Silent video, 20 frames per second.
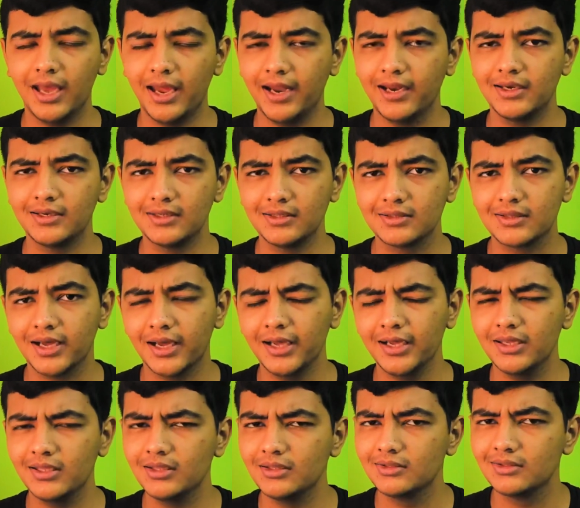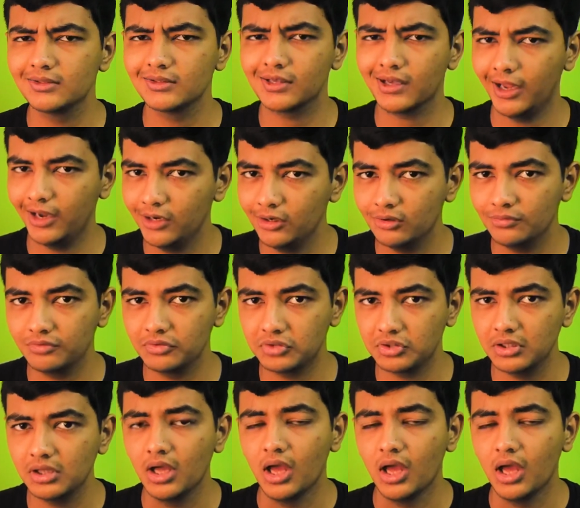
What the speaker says: and this guy is kind of